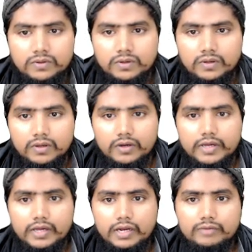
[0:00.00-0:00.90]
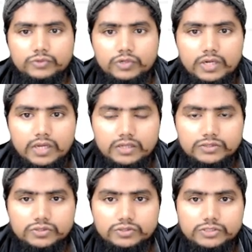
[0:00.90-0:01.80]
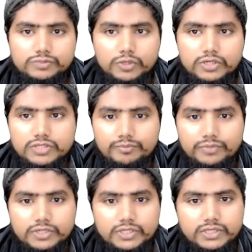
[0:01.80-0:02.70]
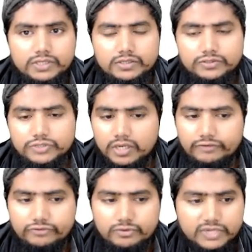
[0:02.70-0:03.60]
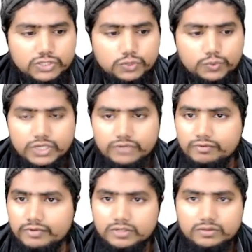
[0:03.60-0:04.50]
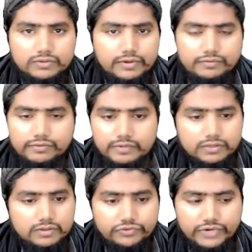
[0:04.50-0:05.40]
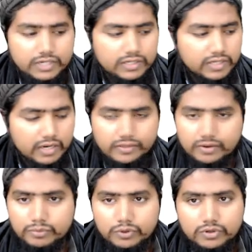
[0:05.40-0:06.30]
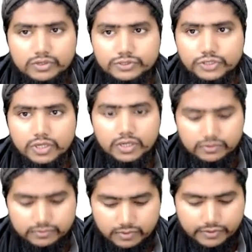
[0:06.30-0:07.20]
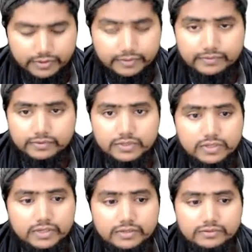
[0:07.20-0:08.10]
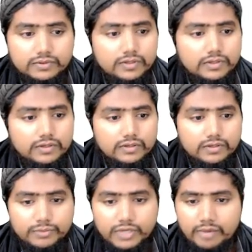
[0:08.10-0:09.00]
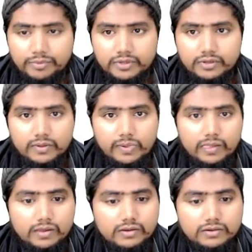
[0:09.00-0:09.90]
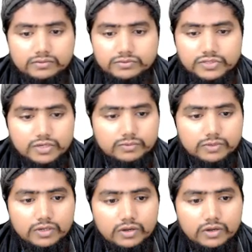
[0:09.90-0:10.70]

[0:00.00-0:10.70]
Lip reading: Okay, alhamdulillah. So this book is completed. Inshallah, from next week we will read another book, inshallah. Okay, till then be happy and jazakumullah khair.